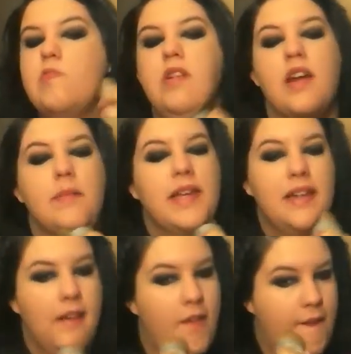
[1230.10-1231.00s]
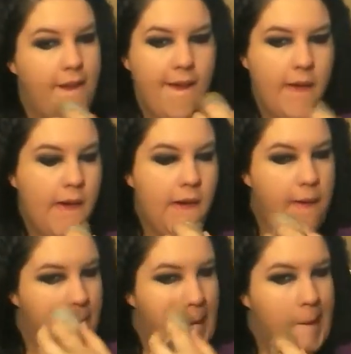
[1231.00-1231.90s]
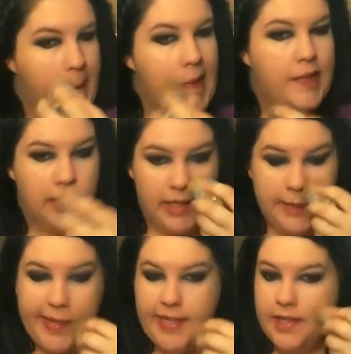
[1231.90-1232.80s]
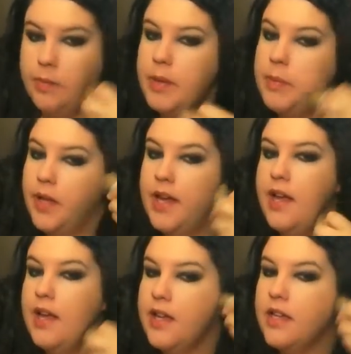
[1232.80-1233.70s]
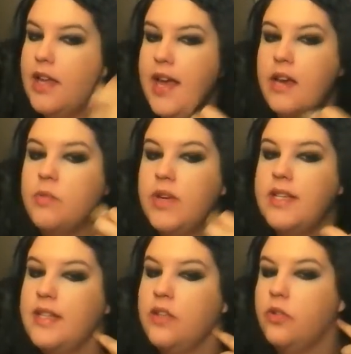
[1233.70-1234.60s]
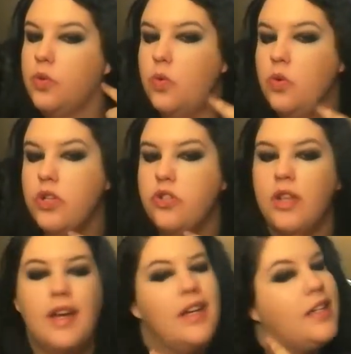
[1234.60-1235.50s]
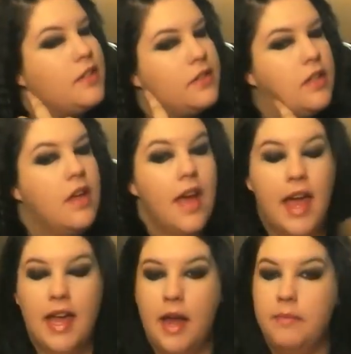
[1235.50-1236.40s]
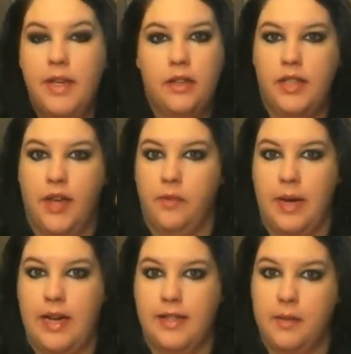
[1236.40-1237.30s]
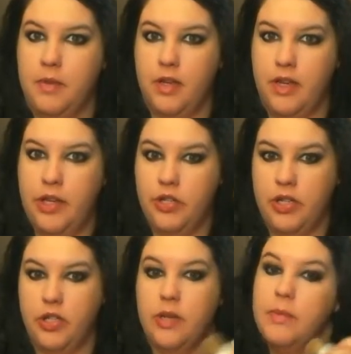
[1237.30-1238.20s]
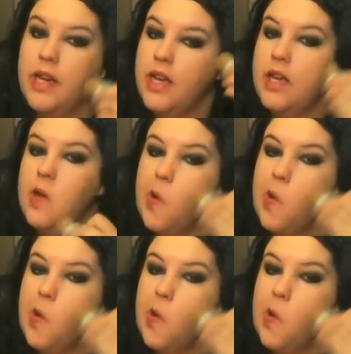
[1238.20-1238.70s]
not a big deal. It's not as bad as some people. I hate it when I see those orange lines, and I'm guilty of them, guys. I'm not going to judge anybody.